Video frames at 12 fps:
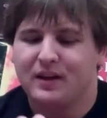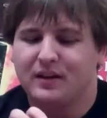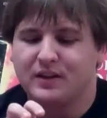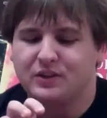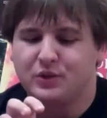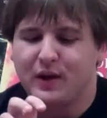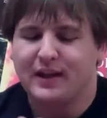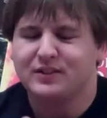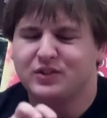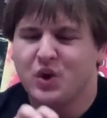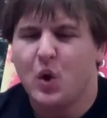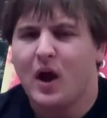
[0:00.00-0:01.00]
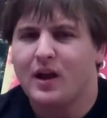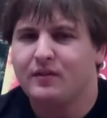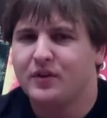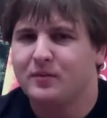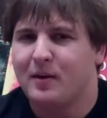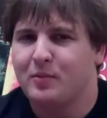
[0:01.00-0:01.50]
because you guys know how I
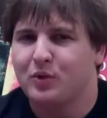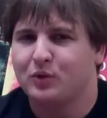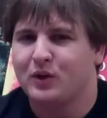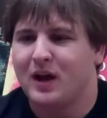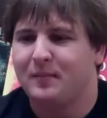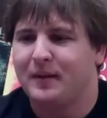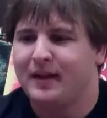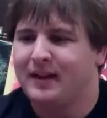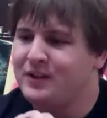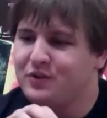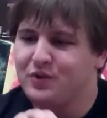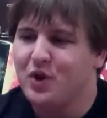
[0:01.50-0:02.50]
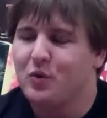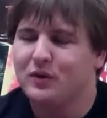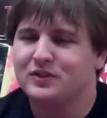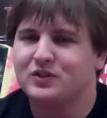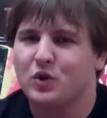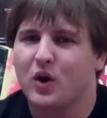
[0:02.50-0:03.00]
feel about Mortal Kombat and you know
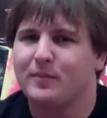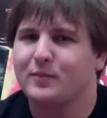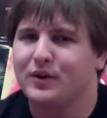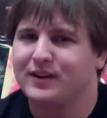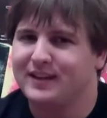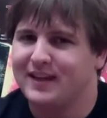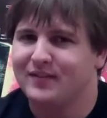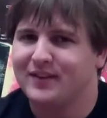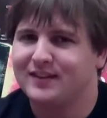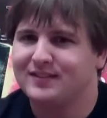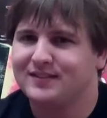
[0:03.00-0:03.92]
what score I'm going to give it.